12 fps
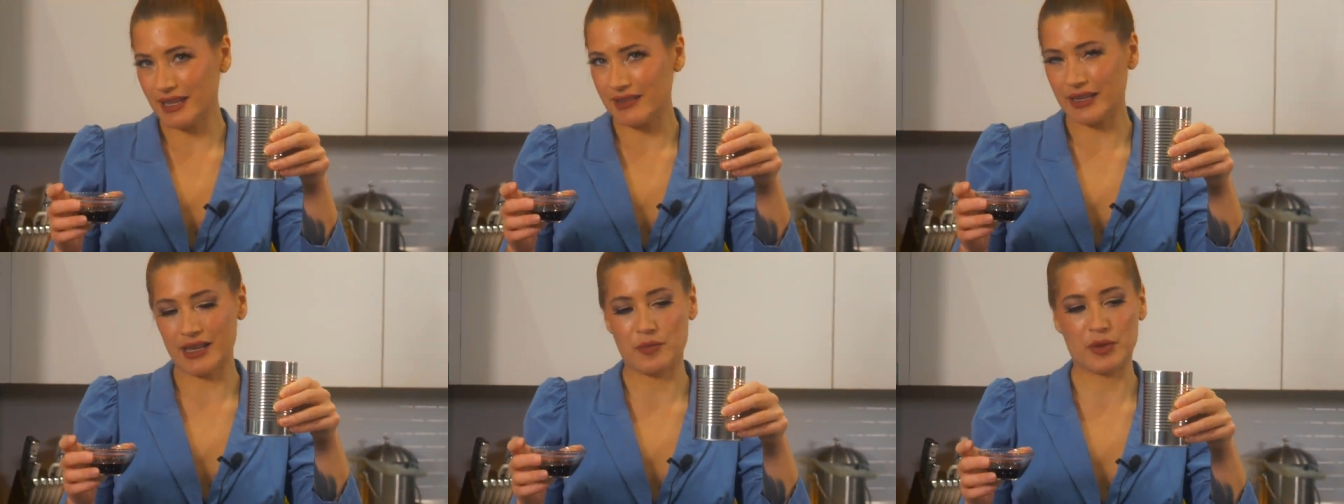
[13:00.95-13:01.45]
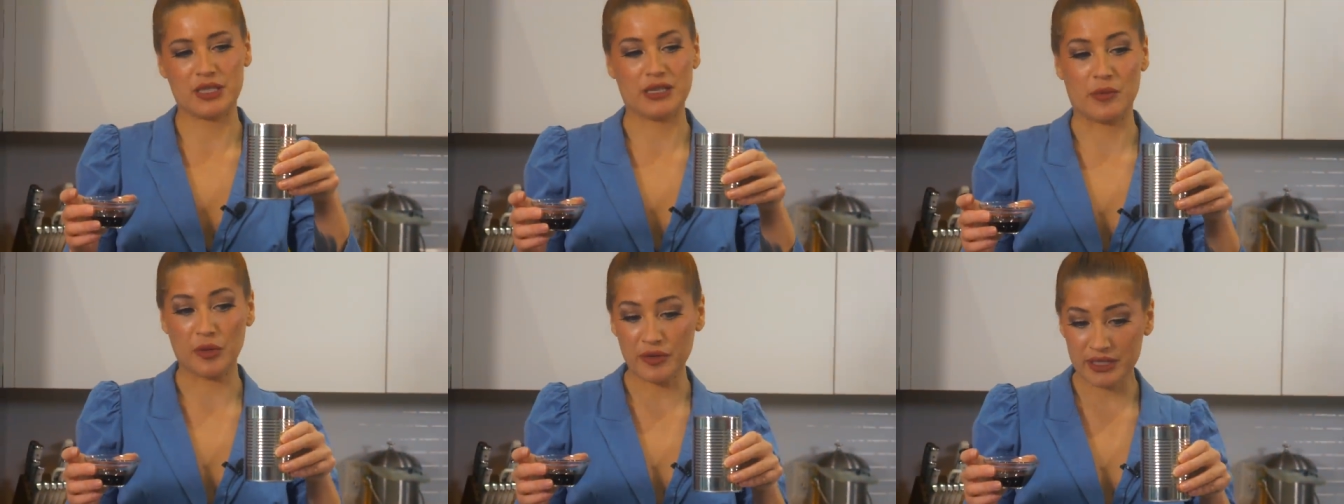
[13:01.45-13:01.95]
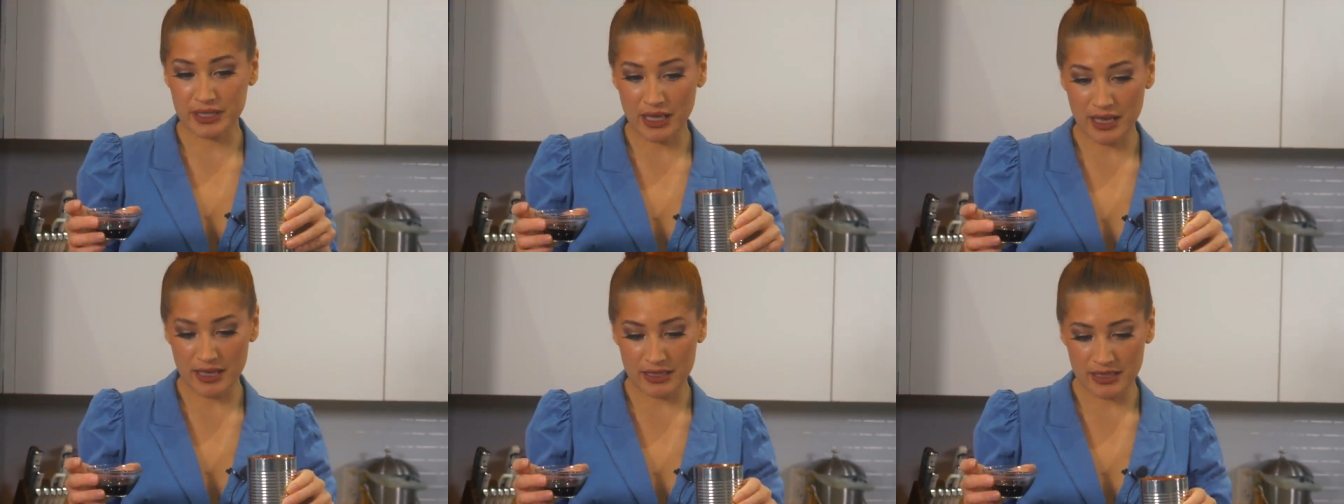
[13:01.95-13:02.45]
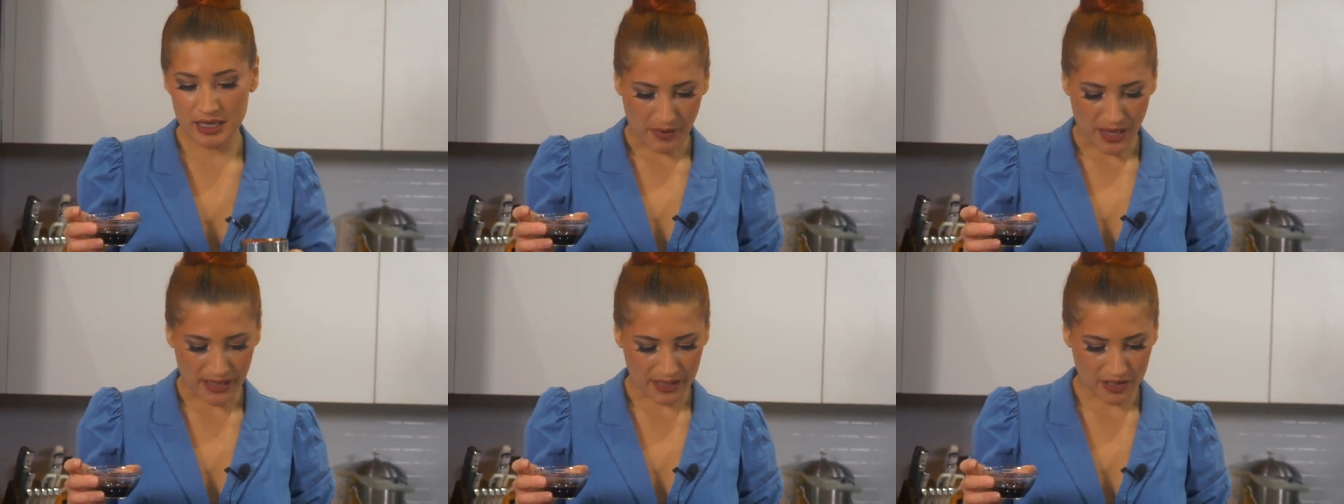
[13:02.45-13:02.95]
and they come in double the size.
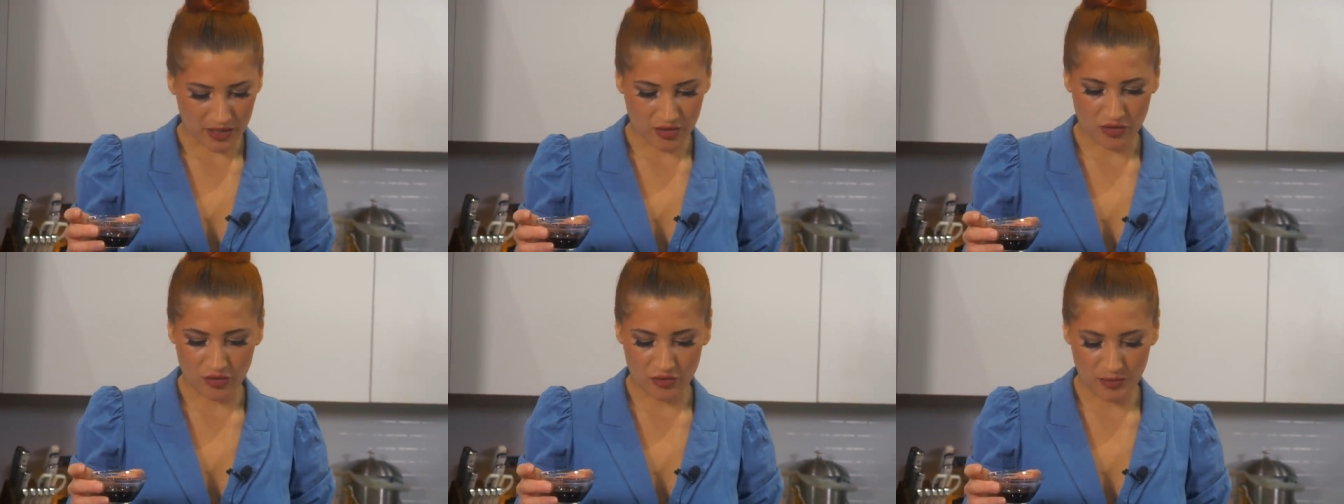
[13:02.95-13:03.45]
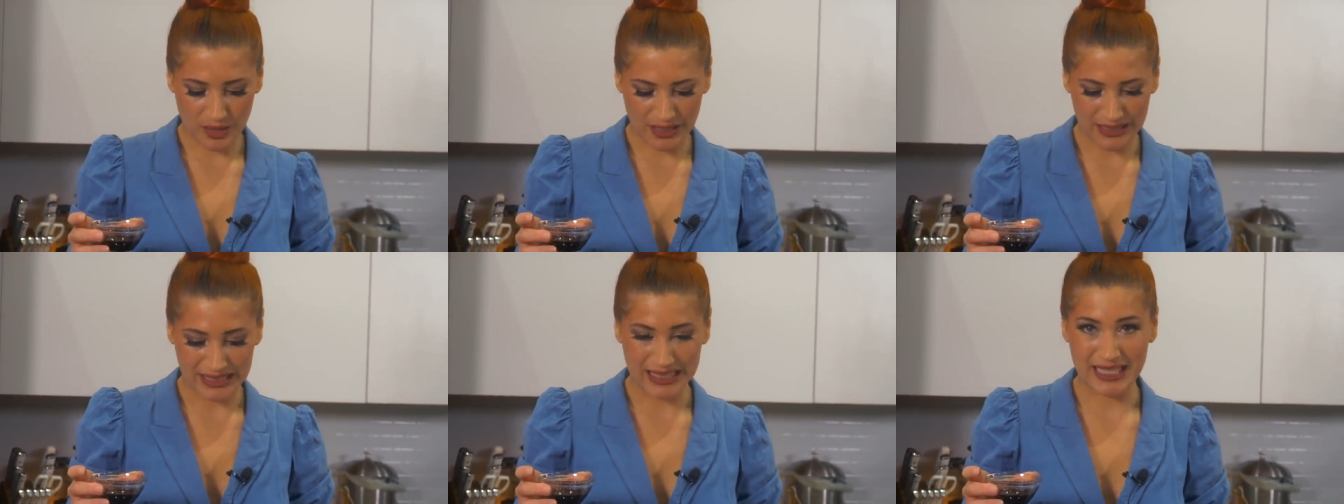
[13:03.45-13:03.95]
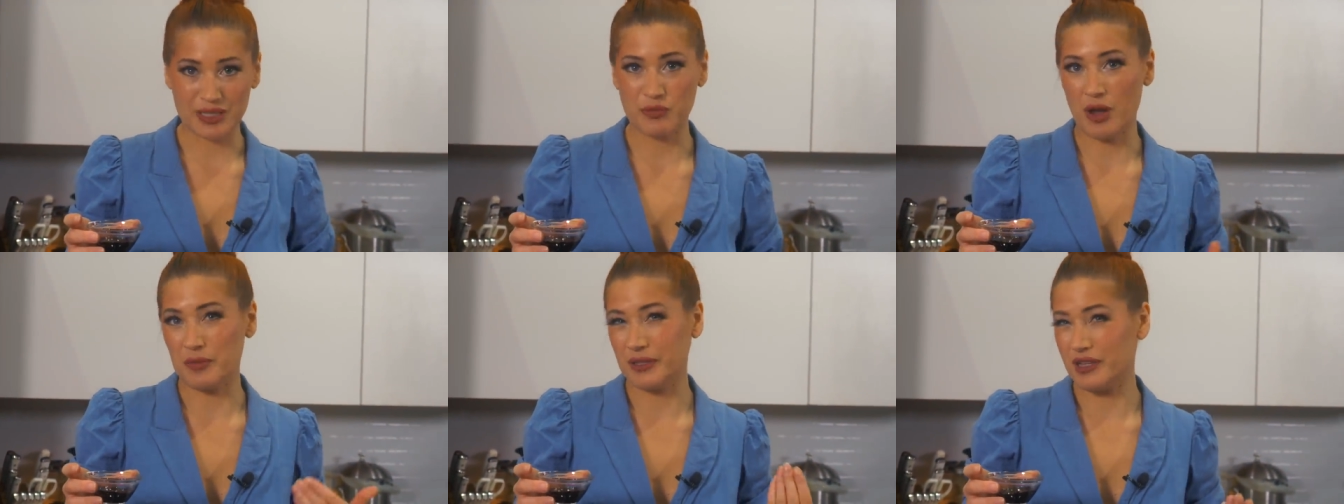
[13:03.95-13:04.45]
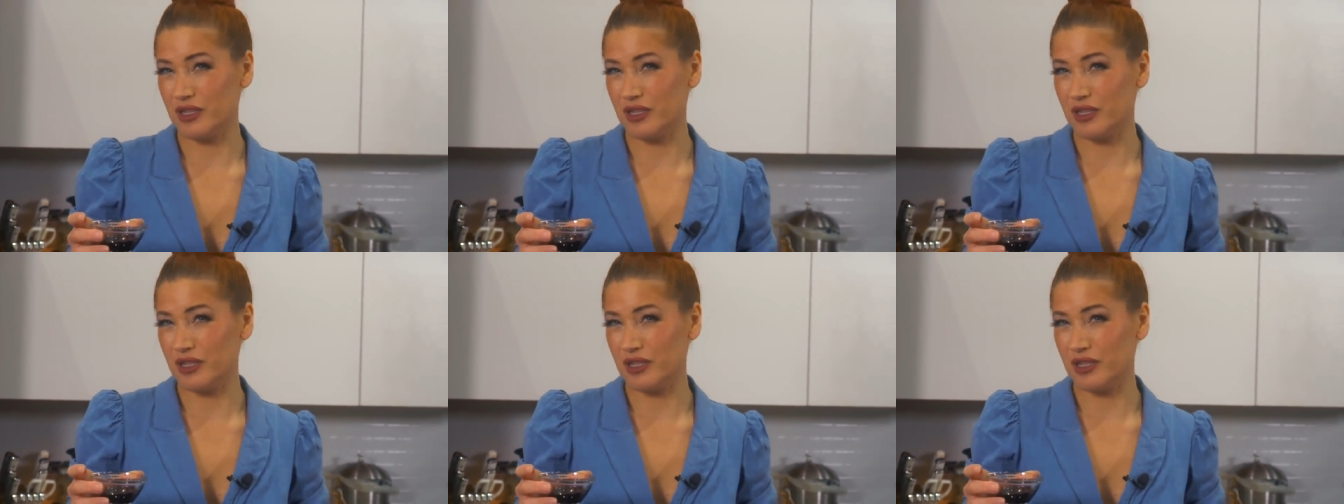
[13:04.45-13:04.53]
I assume it's probably